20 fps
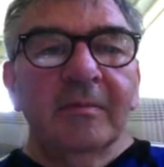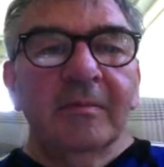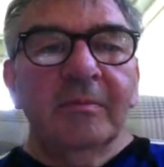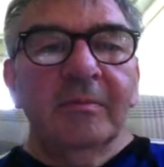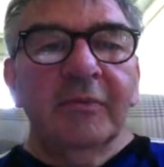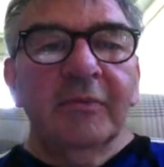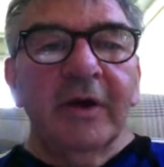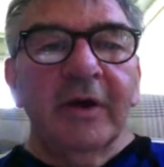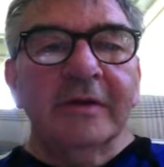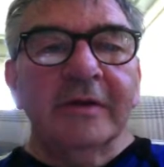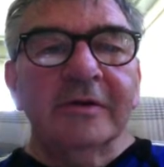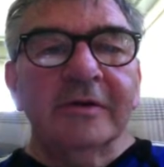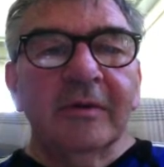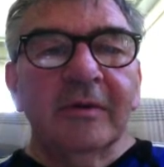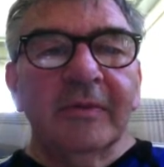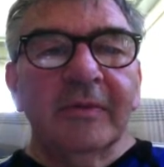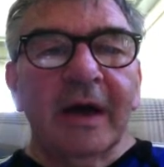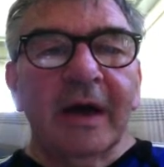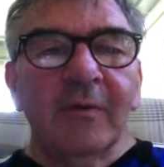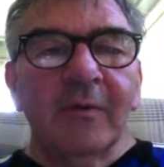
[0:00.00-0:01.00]
Right on
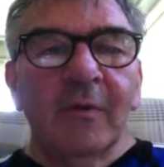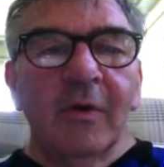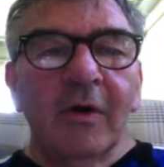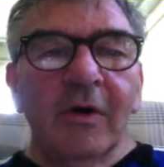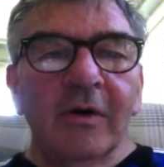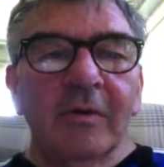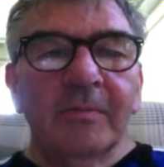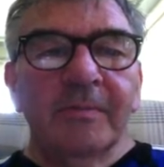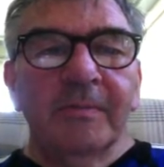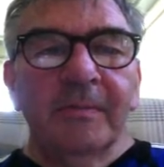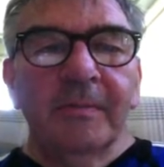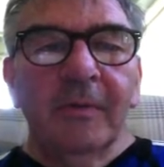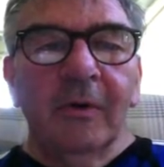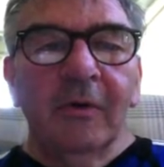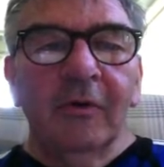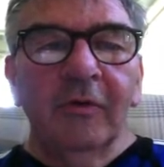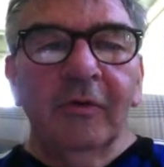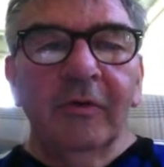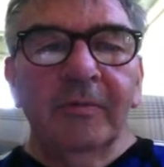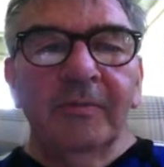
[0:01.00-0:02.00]
that one. All
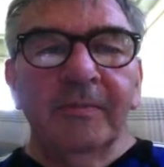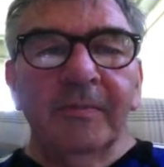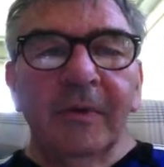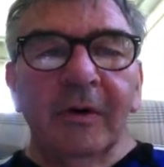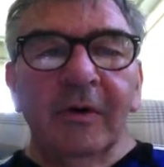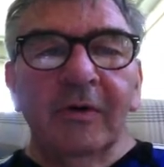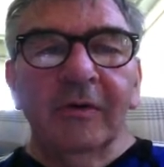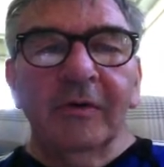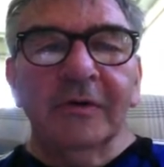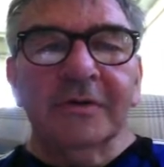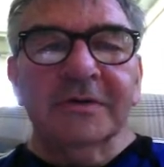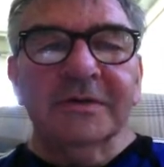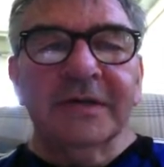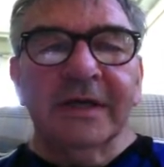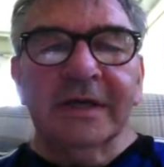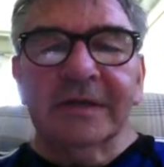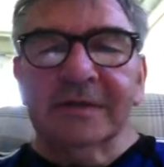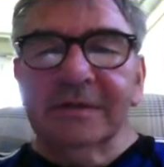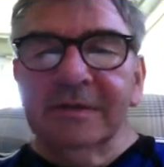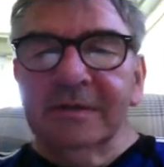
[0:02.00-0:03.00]
the
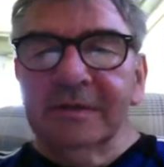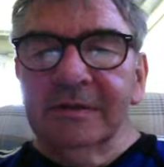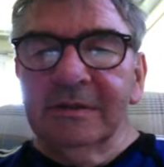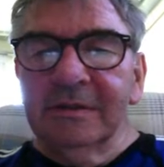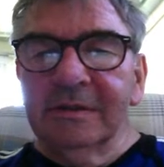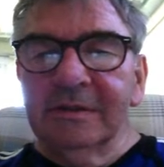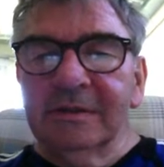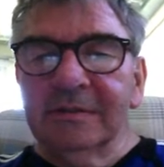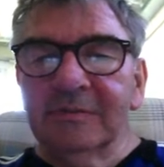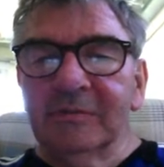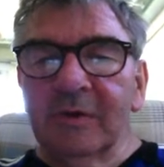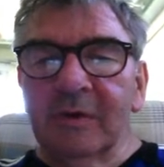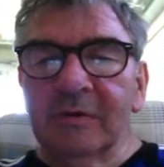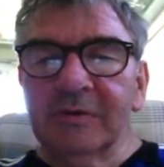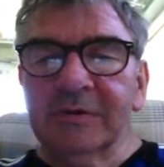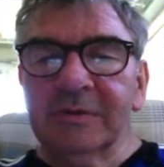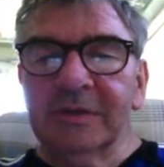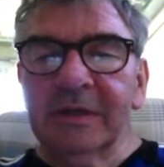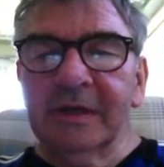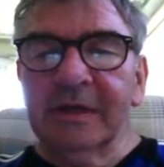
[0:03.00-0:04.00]
sixes, row
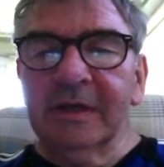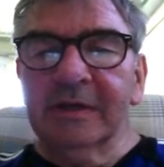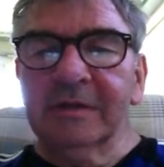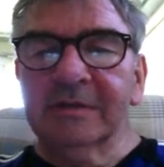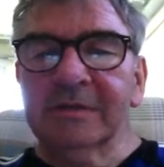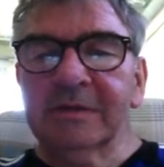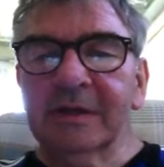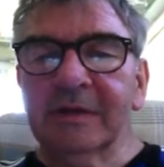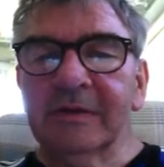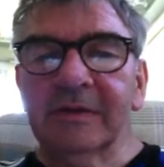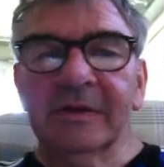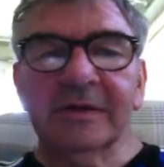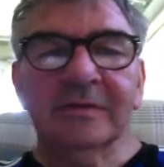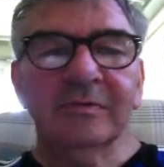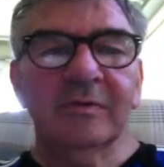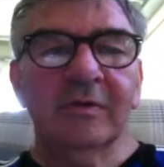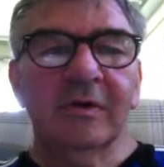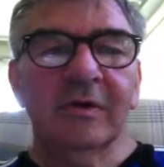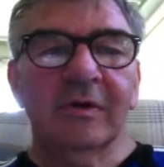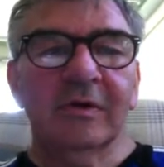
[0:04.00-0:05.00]
6, and this
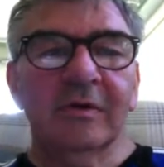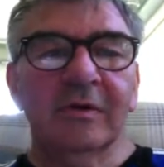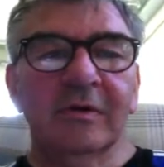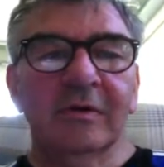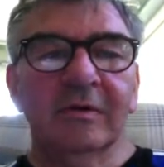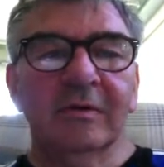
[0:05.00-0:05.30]
one